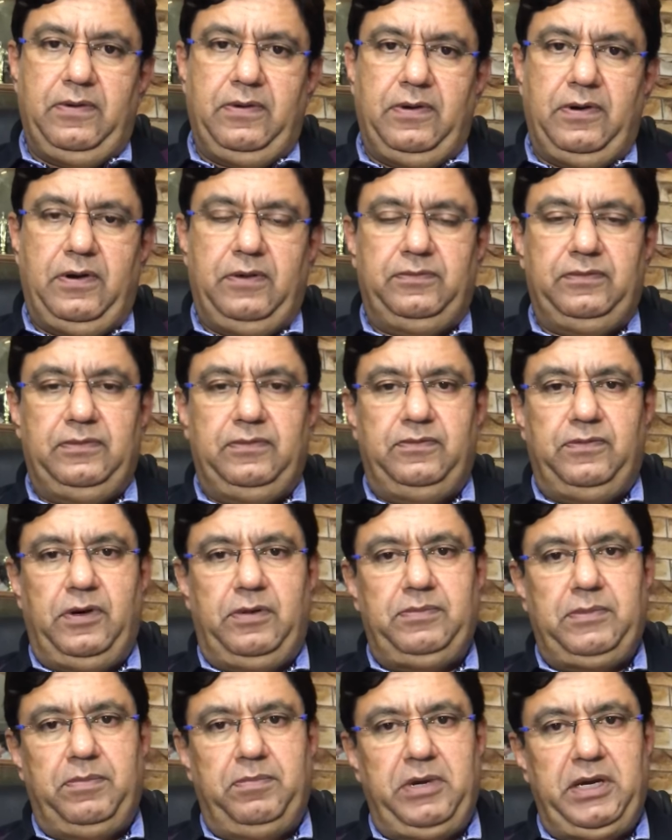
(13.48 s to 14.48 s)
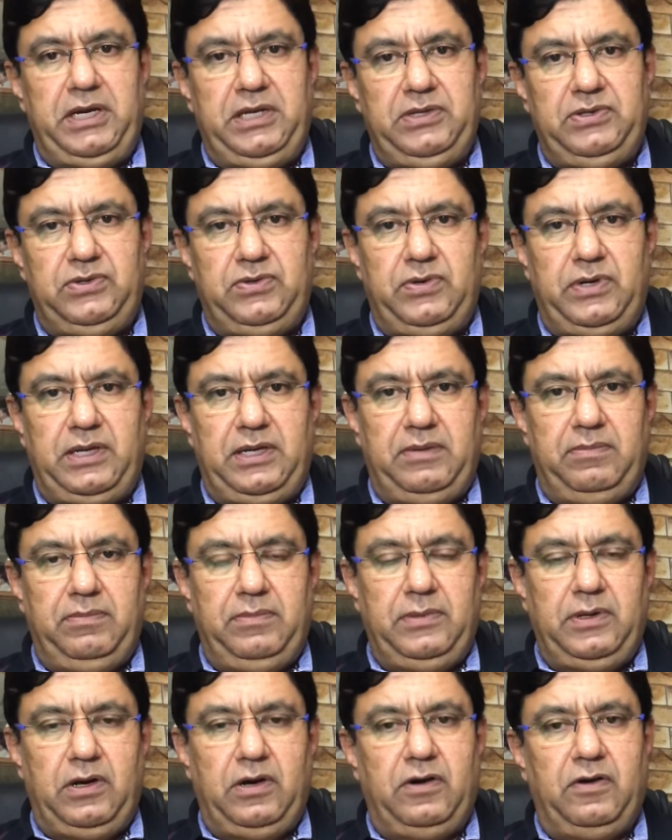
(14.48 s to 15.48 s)
from the mainstream
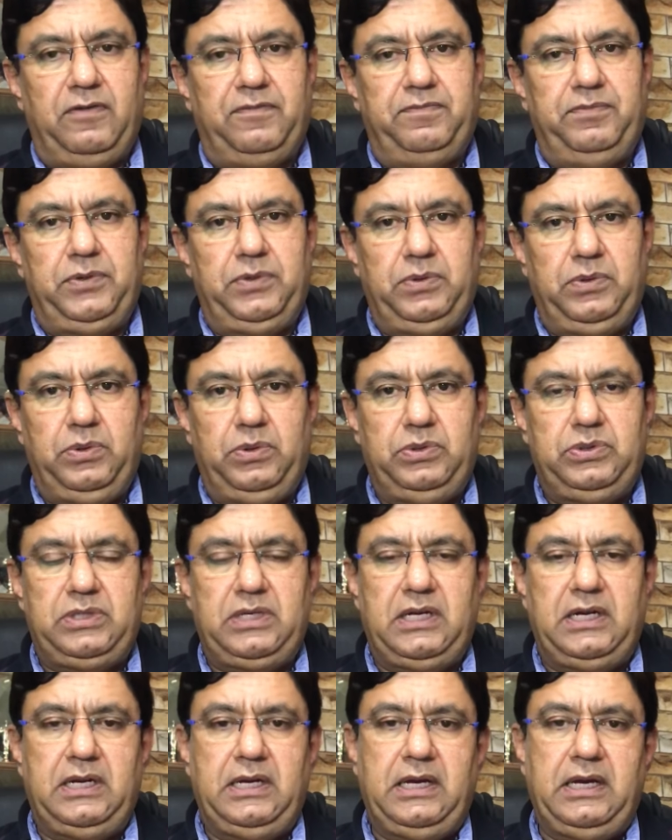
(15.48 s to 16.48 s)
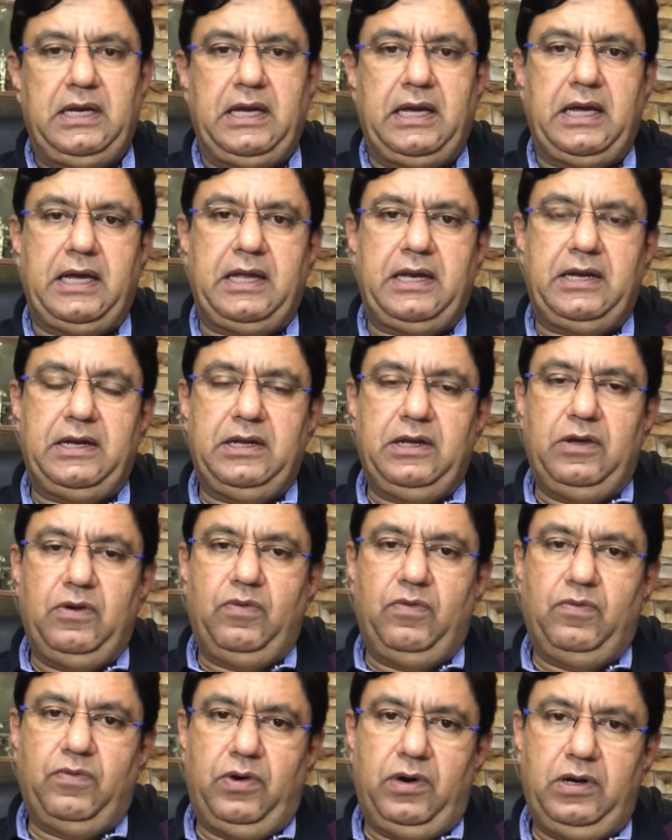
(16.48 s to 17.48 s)
of mucosa and
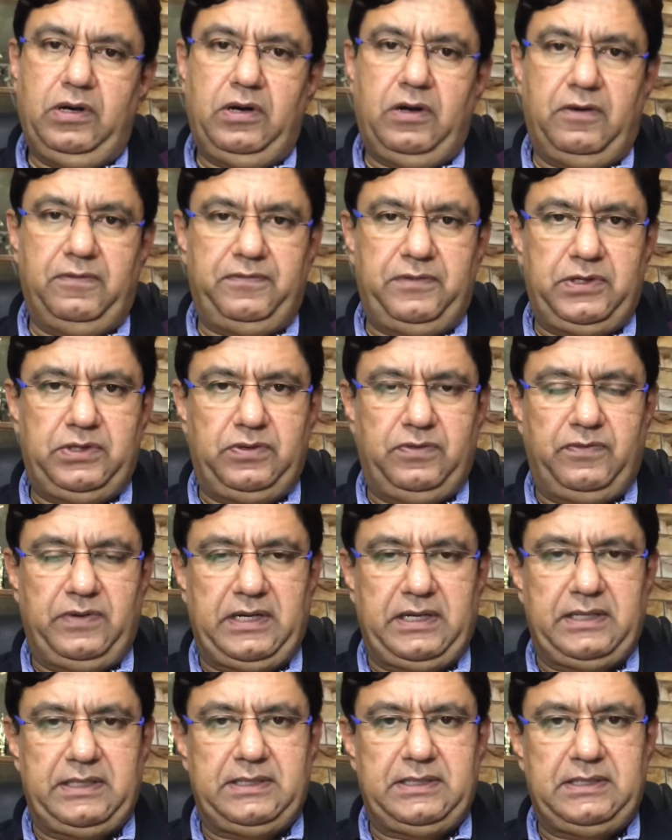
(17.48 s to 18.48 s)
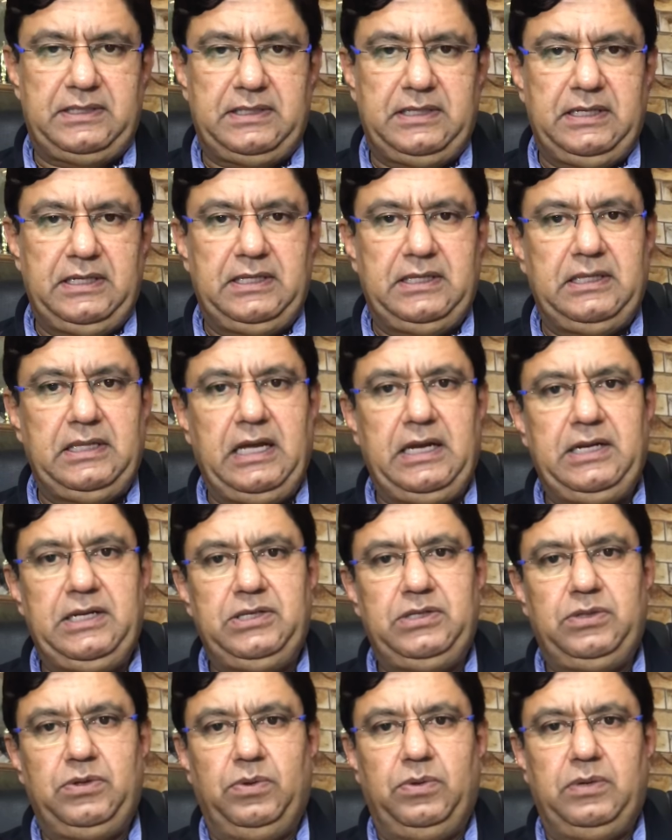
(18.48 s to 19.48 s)
wall of esophagus that
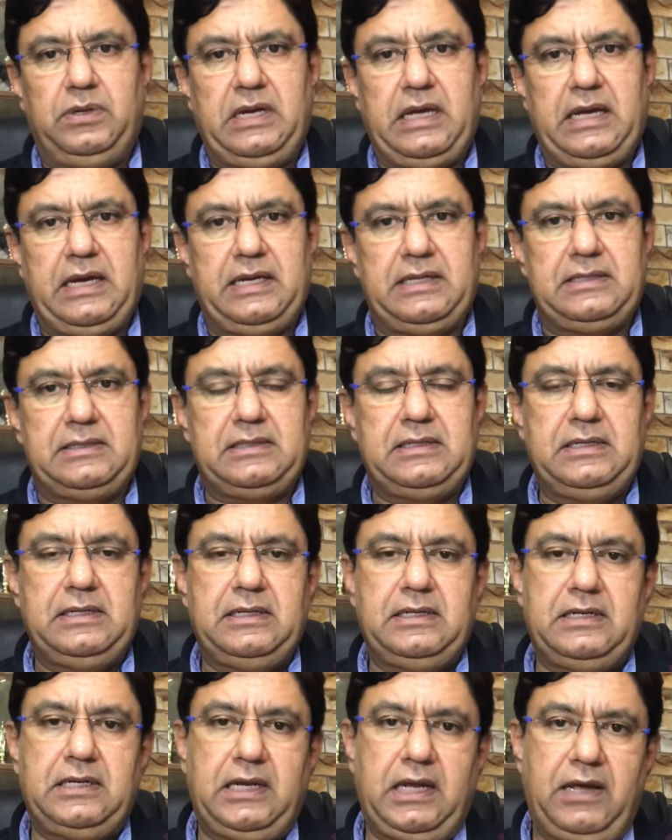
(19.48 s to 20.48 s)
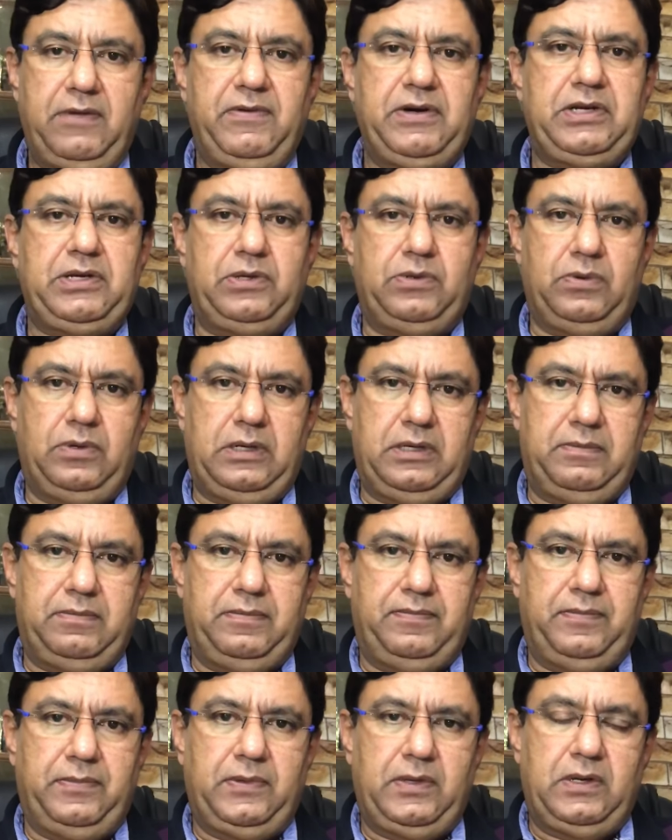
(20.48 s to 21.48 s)
is known as diverticulum.
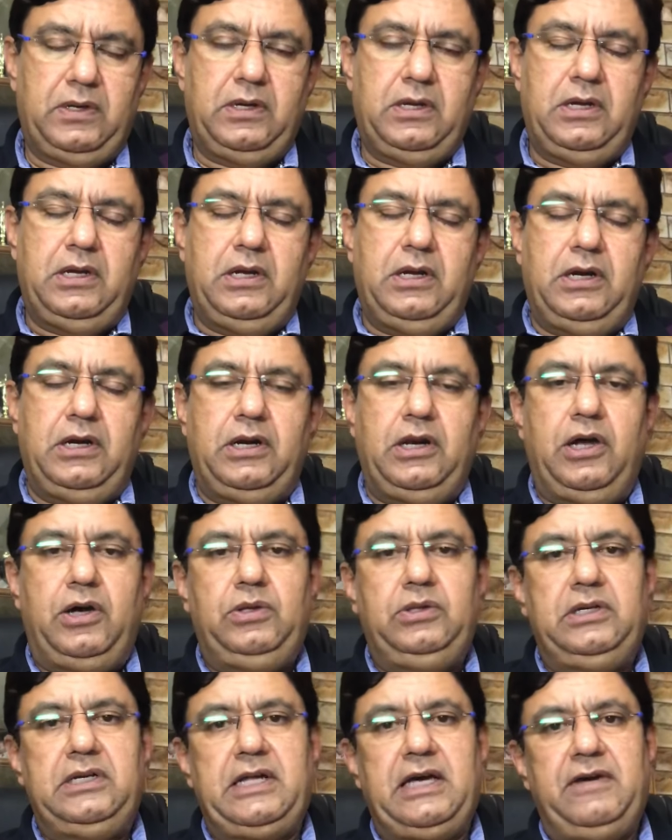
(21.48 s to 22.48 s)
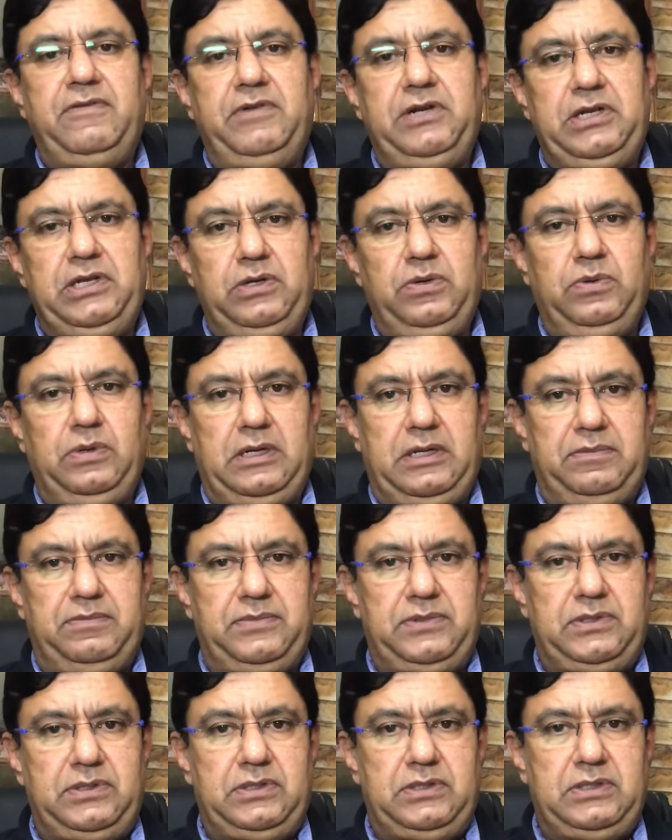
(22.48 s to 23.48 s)
Now, the
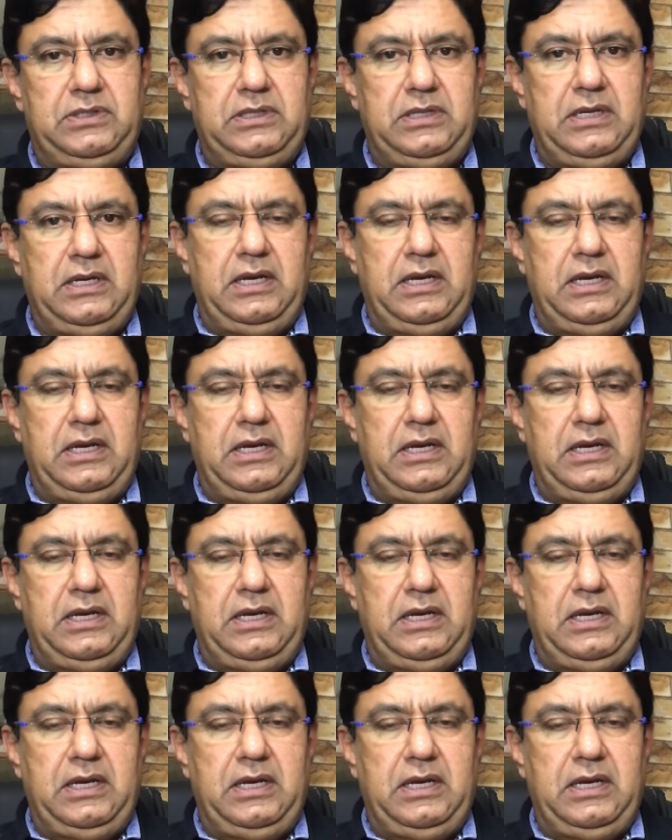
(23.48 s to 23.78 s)
diverticulums